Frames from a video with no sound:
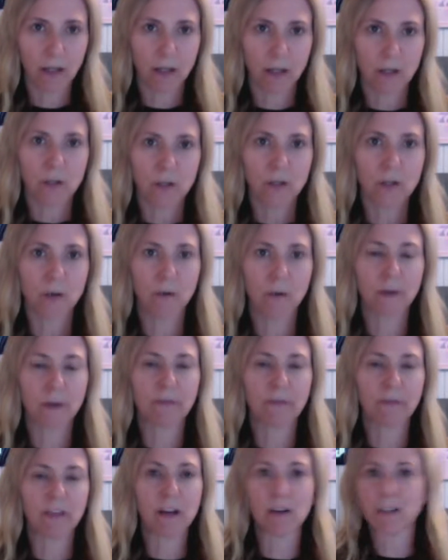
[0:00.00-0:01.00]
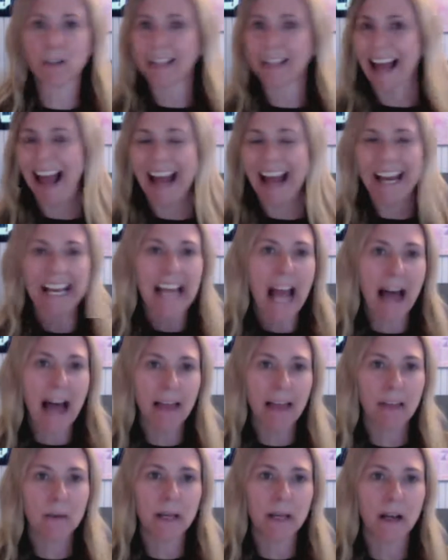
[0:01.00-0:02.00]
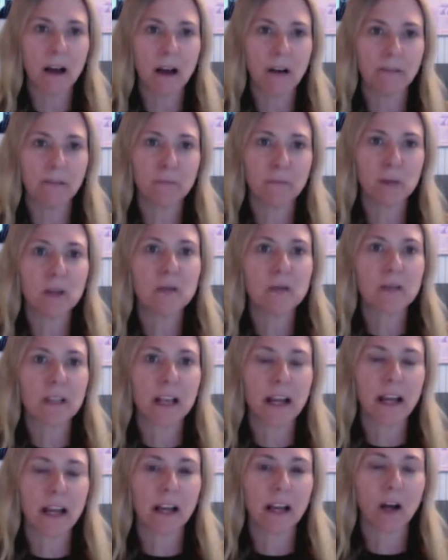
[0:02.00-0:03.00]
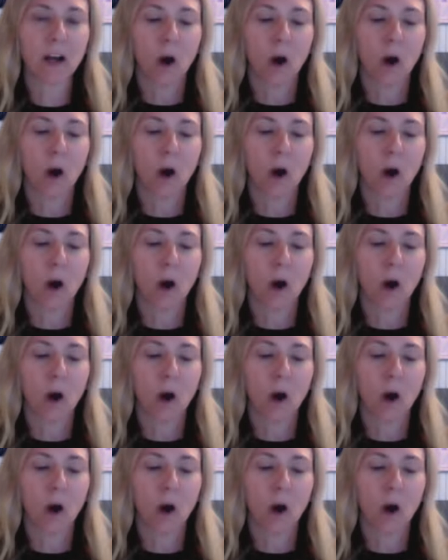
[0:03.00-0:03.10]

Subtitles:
So if there's any element of music,